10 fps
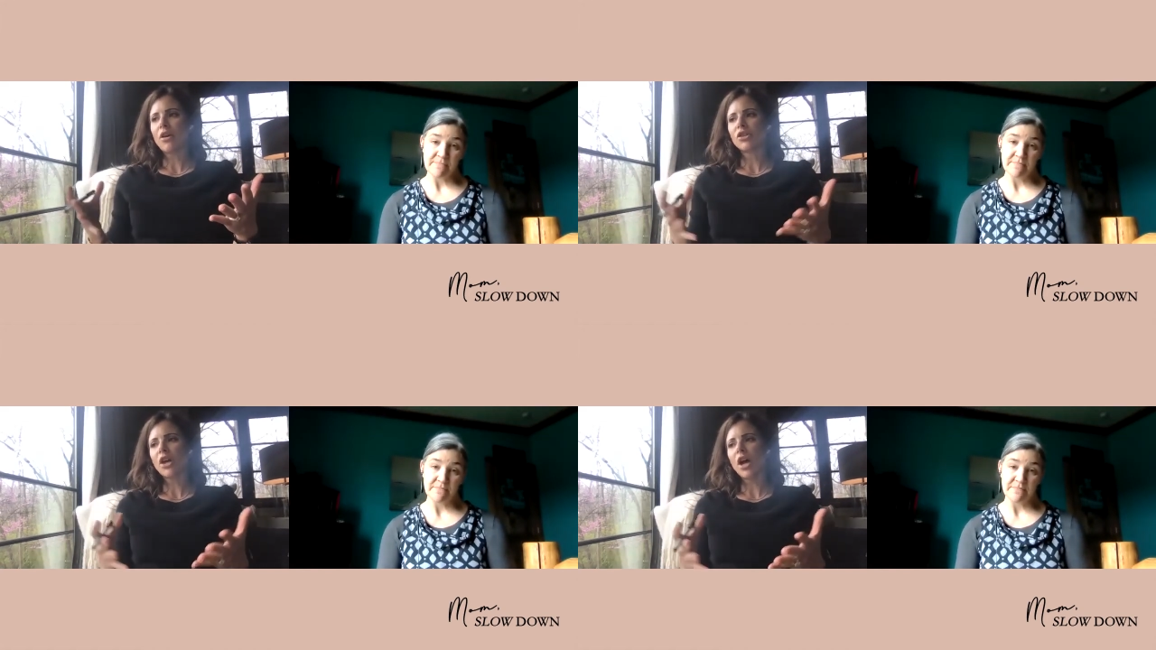
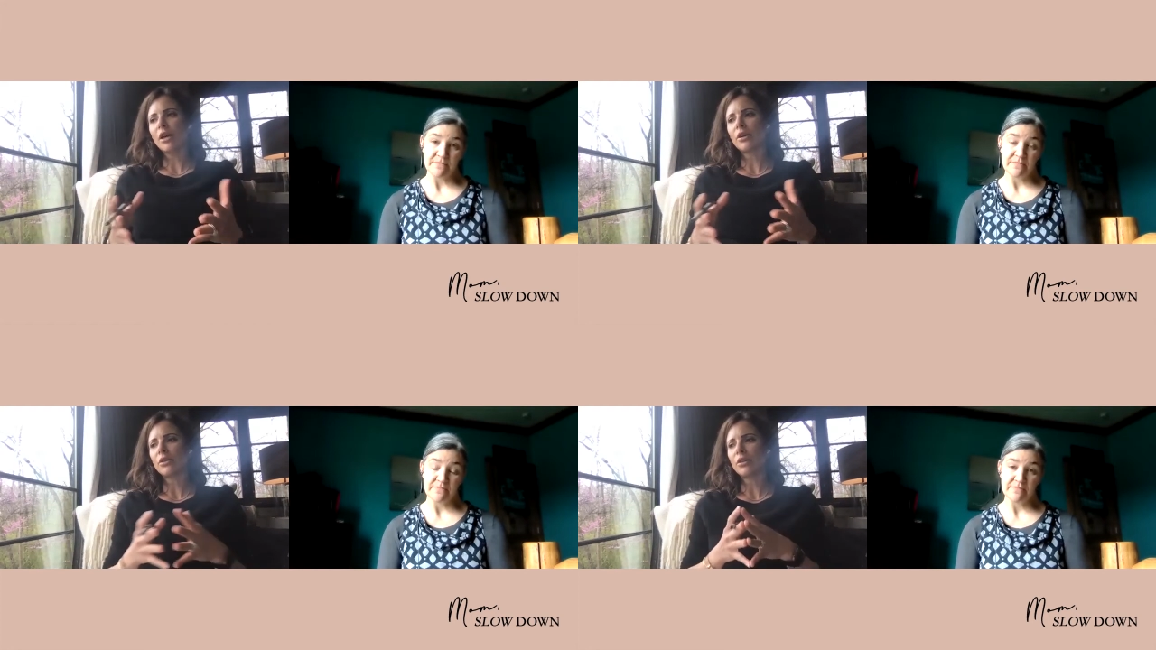Speaker 1: our
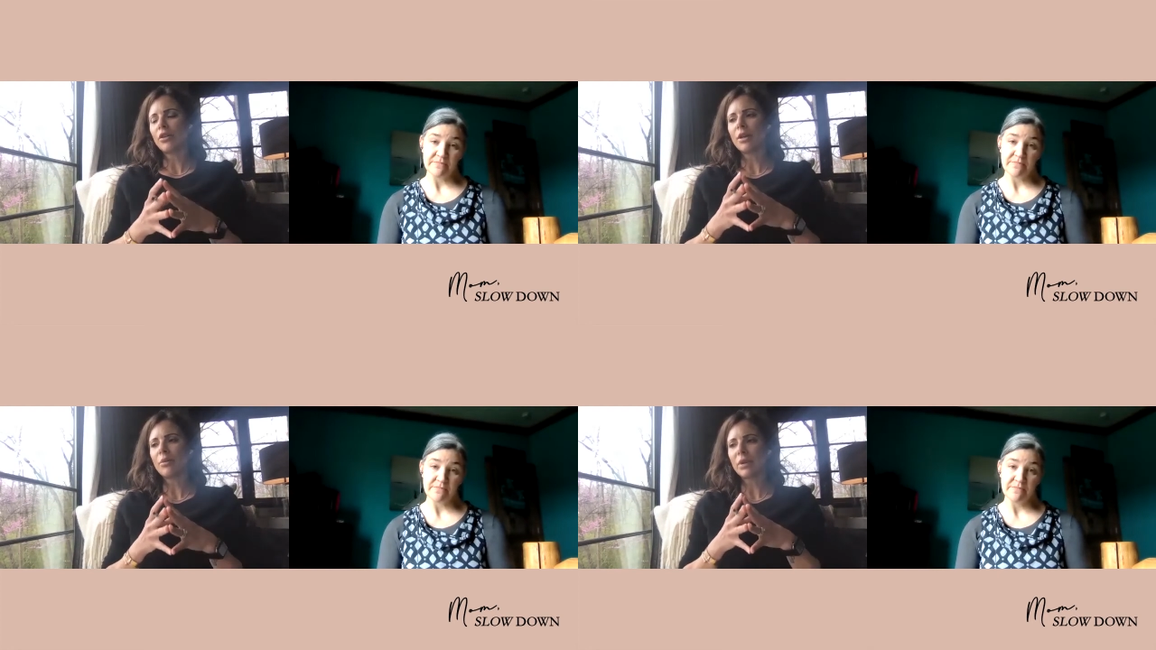child
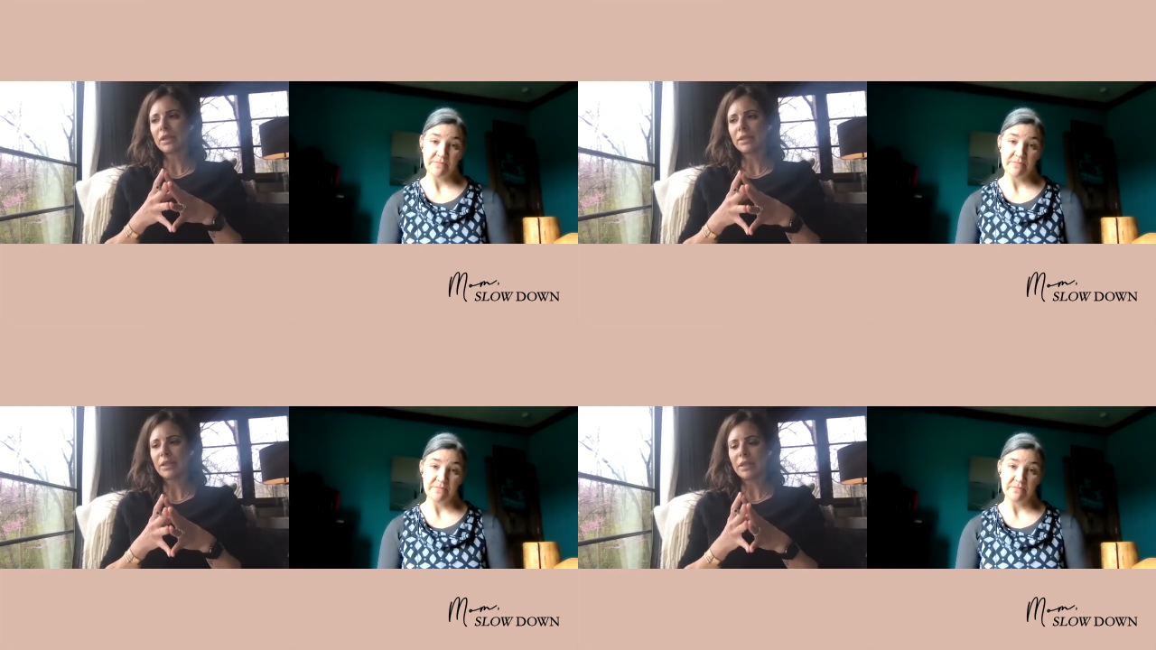or
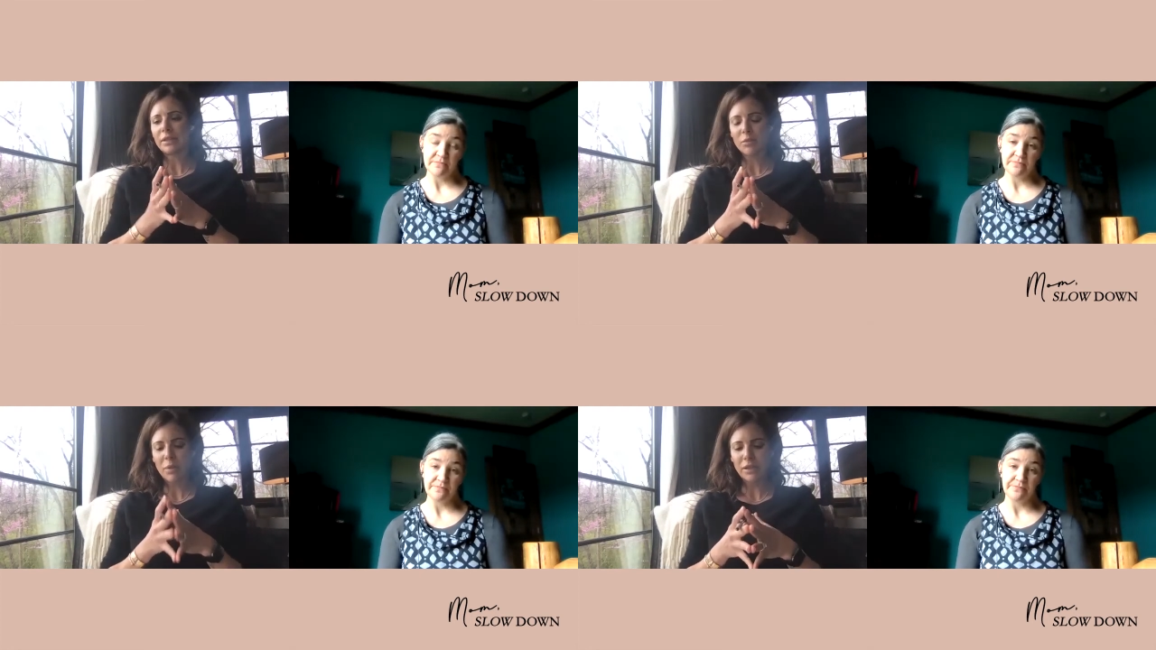anyone
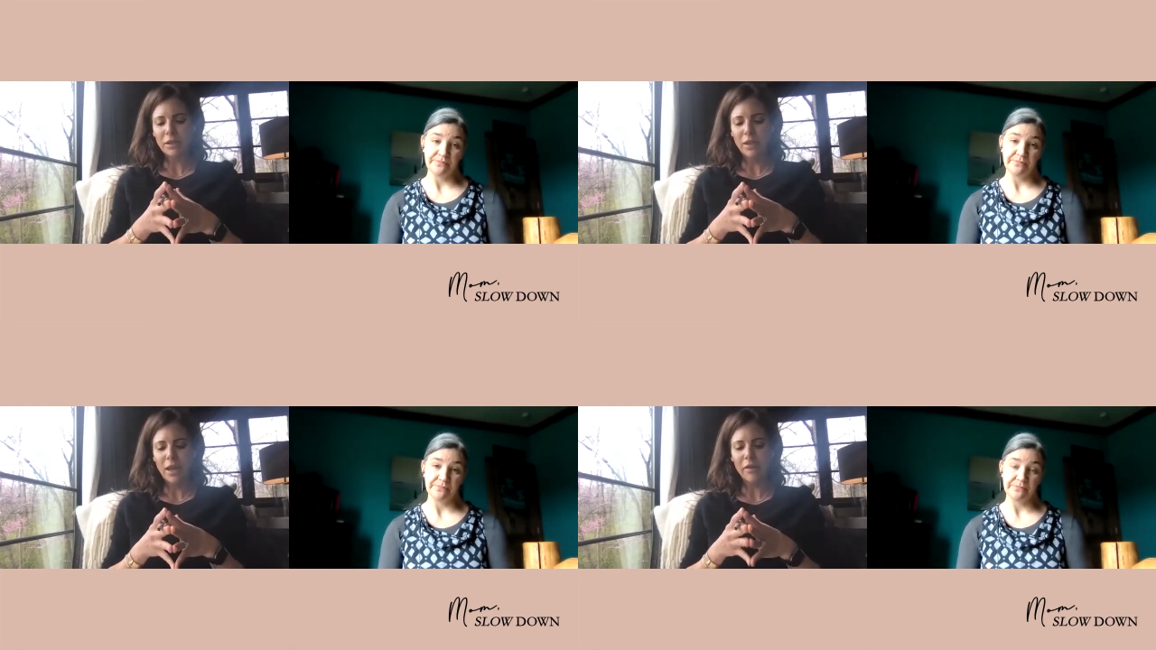listening
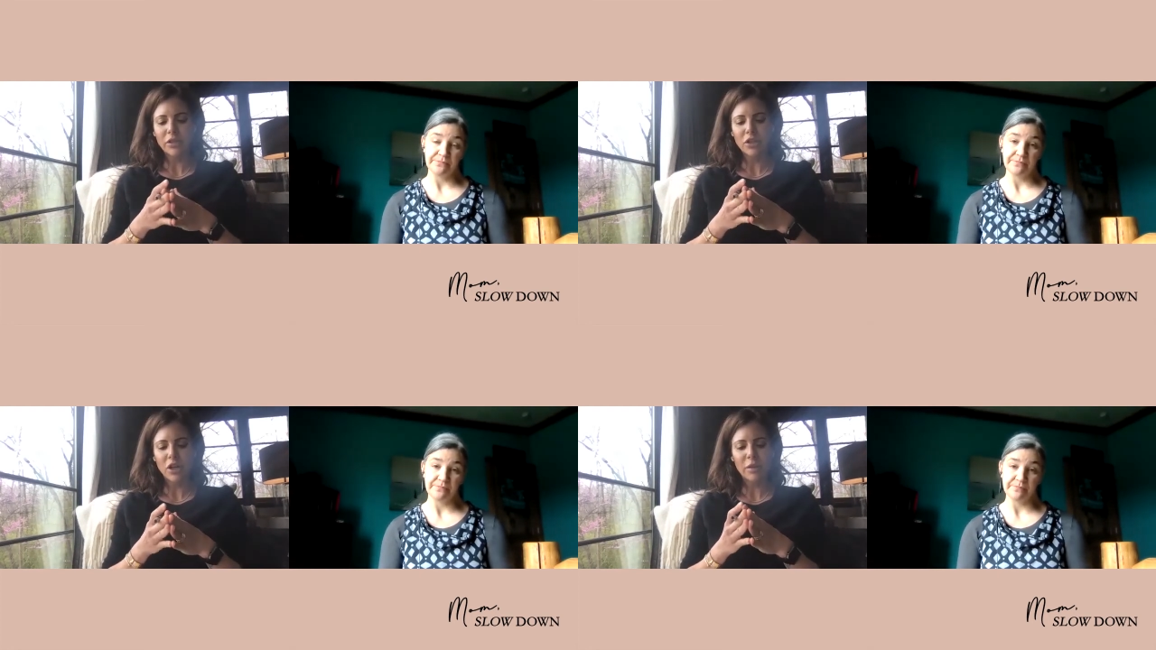suspects that they
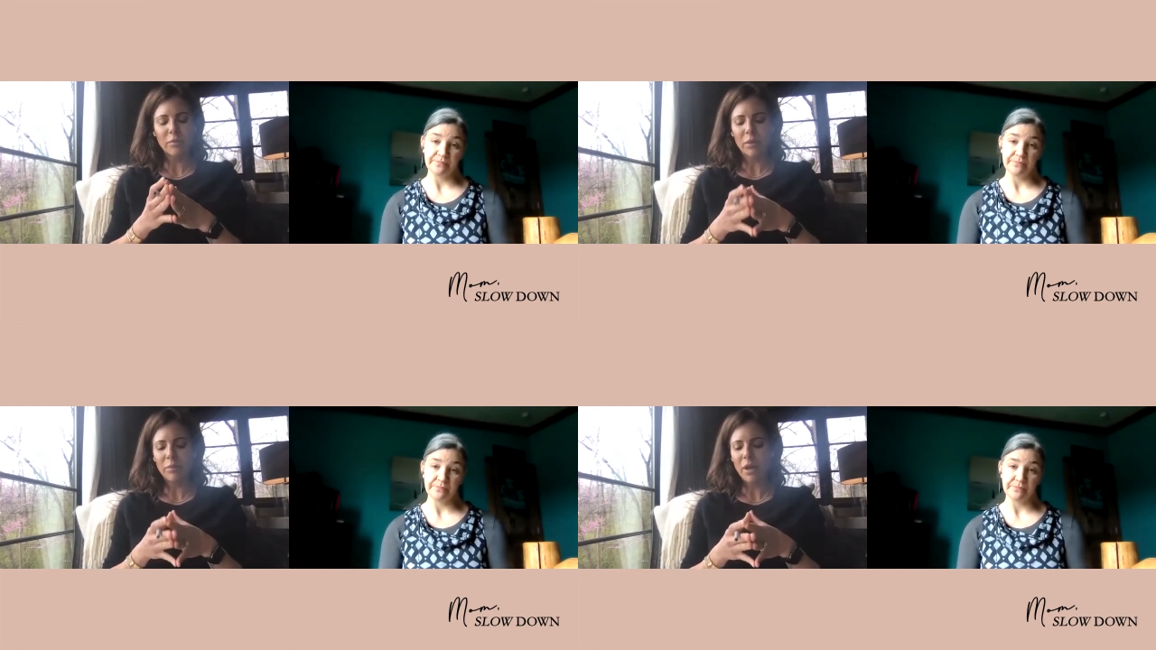have a child
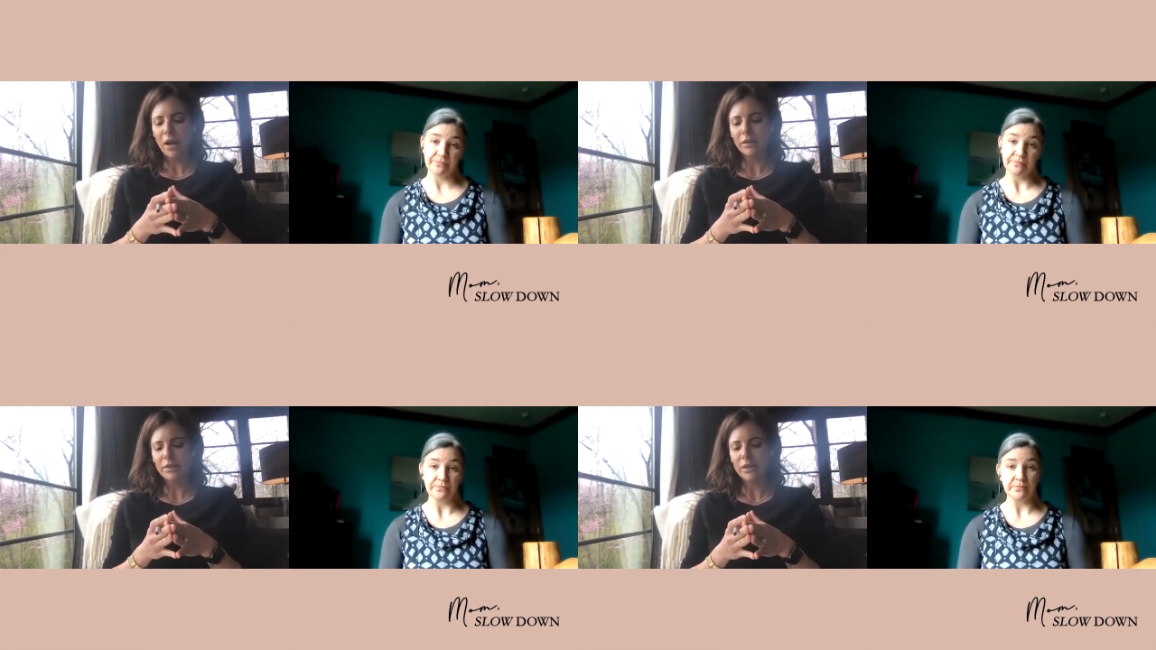that may be
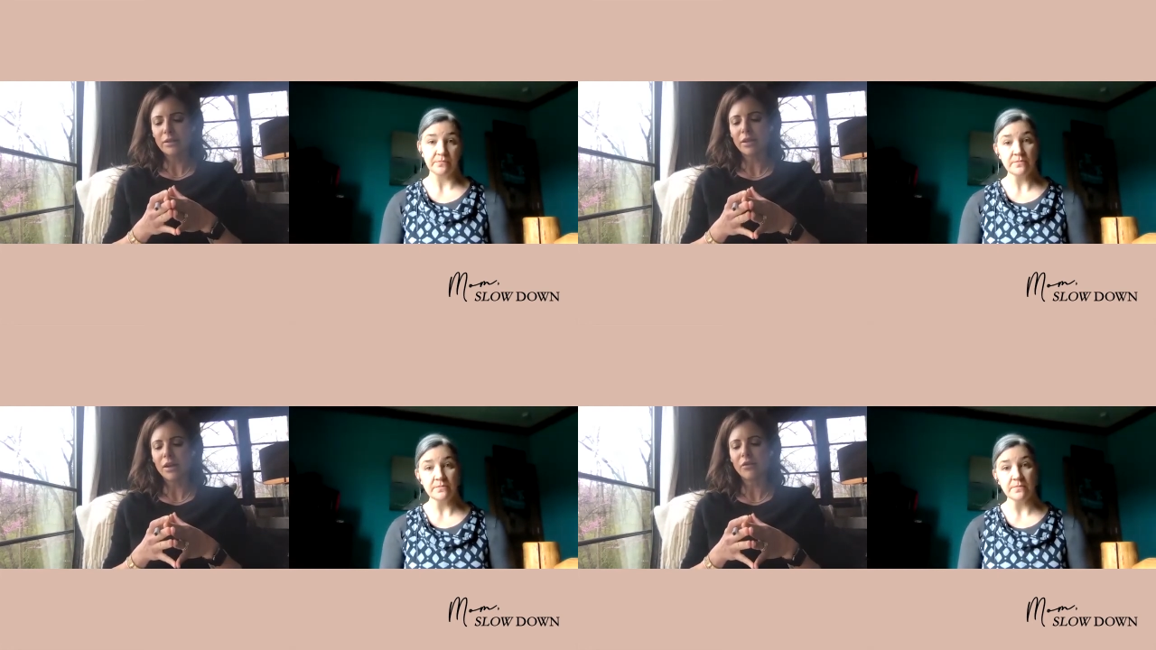highly
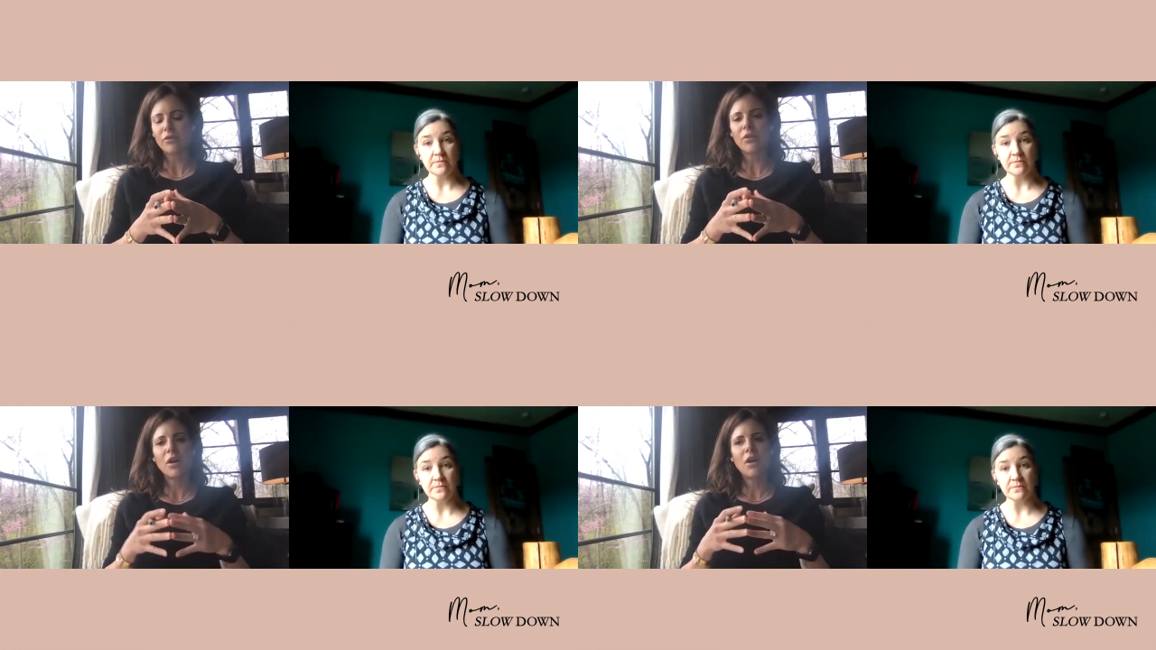sensitive.